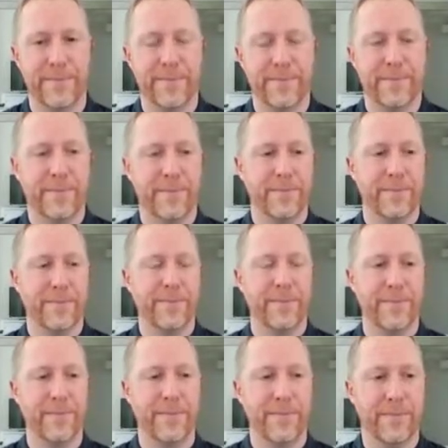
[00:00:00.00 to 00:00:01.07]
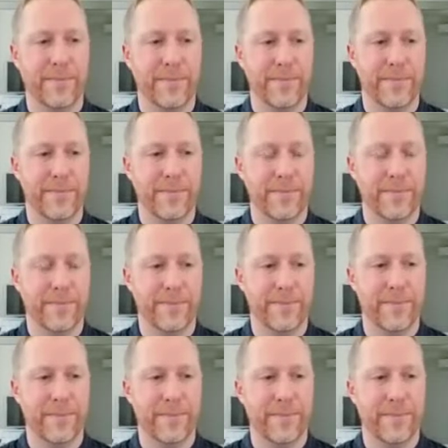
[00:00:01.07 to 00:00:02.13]

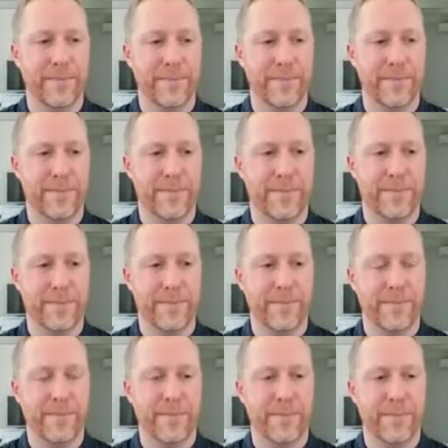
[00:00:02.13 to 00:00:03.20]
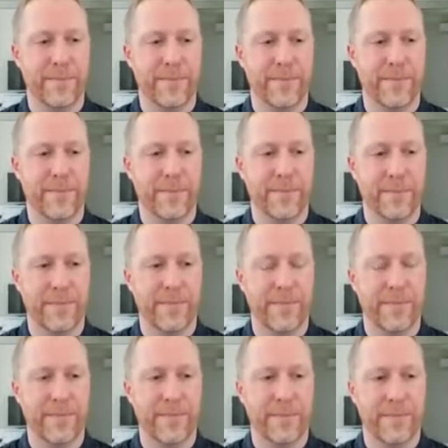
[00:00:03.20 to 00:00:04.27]

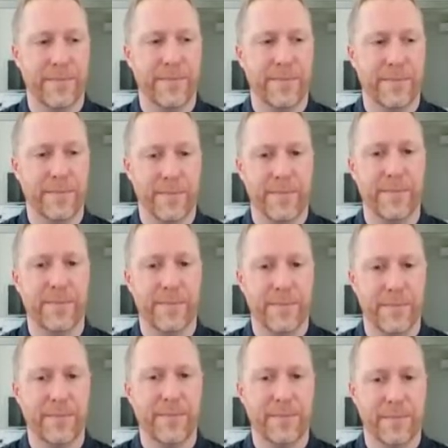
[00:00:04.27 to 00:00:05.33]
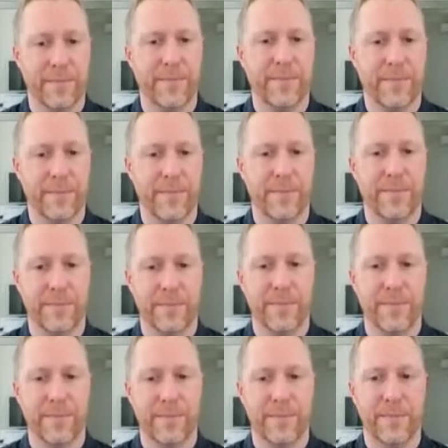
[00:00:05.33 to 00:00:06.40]

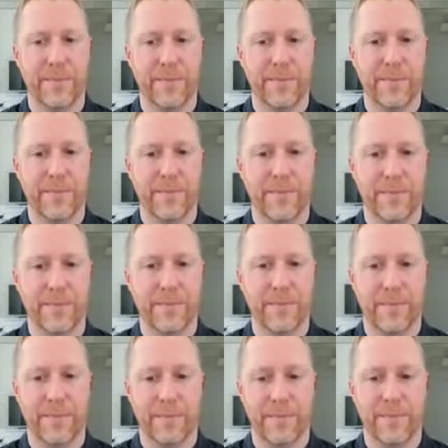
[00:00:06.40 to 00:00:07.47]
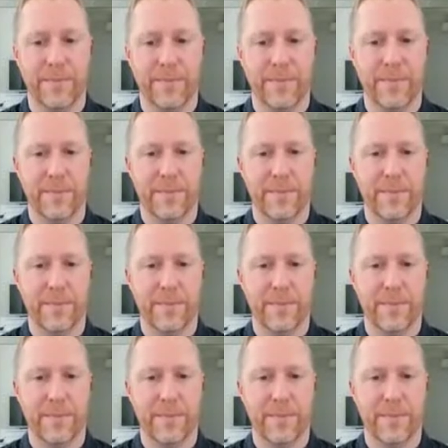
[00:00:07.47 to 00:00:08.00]
[no speech]